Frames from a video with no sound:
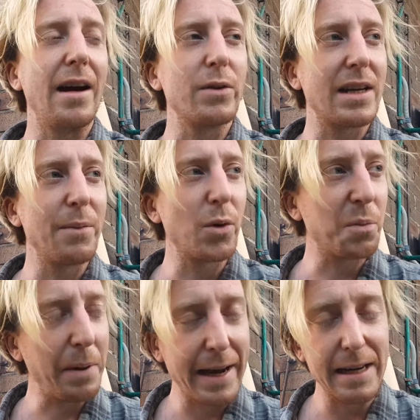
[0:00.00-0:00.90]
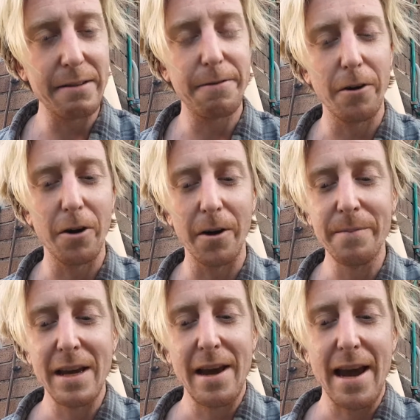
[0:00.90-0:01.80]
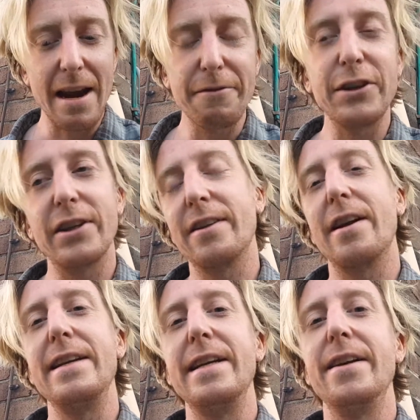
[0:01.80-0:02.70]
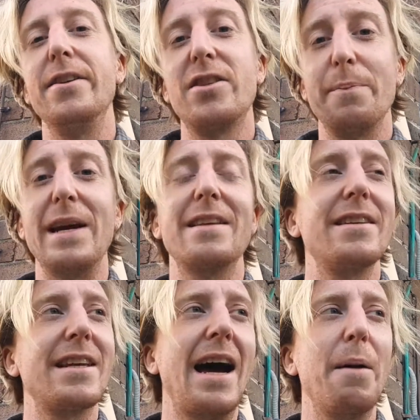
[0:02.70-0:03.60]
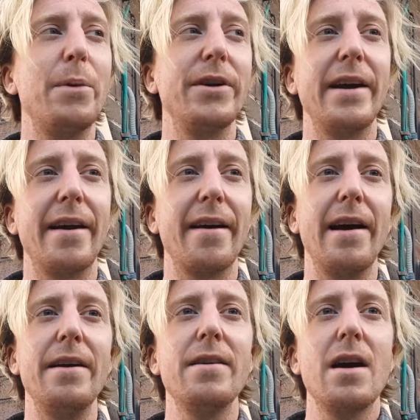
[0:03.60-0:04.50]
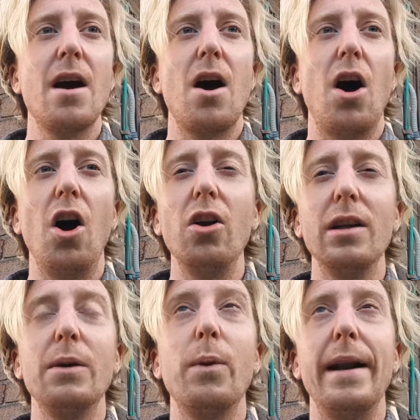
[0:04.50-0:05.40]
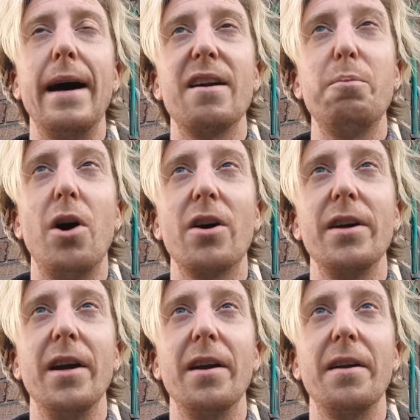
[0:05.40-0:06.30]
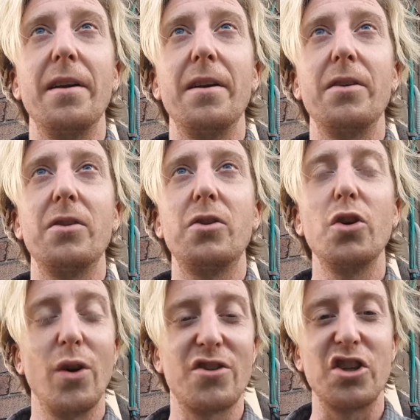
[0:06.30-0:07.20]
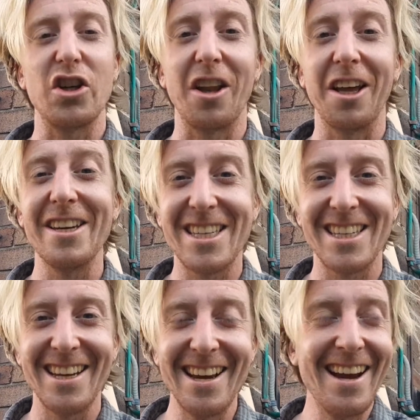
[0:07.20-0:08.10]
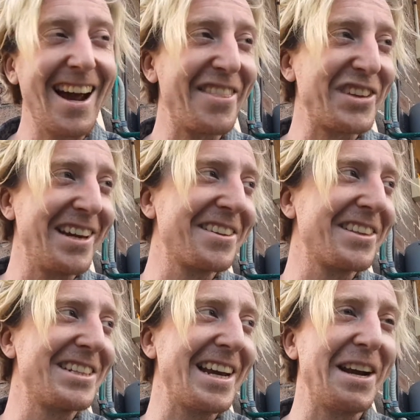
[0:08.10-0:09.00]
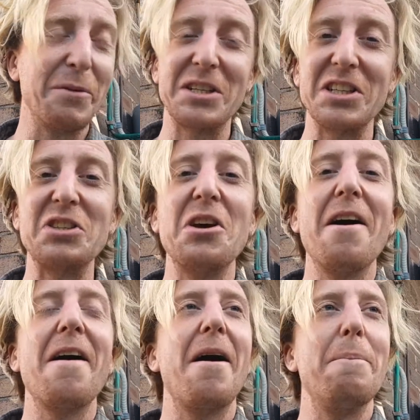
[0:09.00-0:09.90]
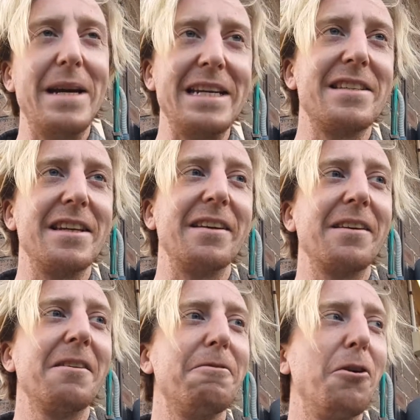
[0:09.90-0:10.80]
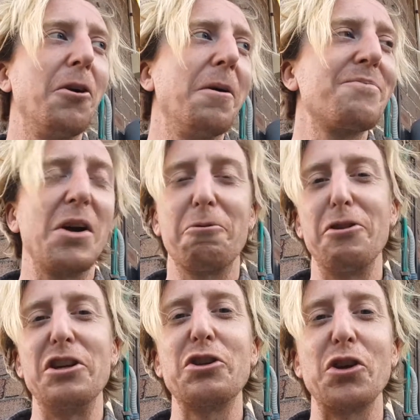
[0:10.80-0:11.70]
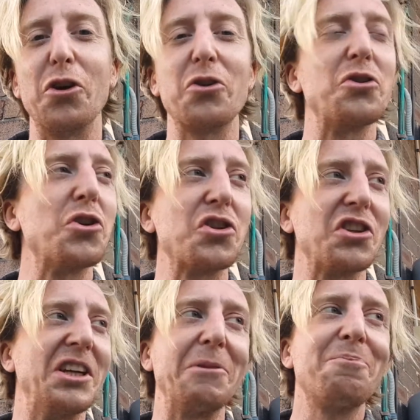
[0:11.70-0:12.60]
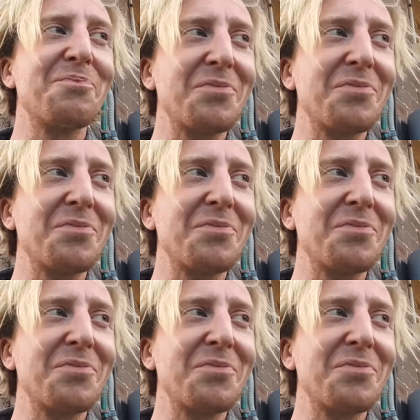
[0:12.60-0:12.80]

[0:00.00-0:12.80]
I was able to pay for everything that I needed to make this happen, and I only went out of pocket $200 at the end of the day, which is amazing for a fringe show, because usually,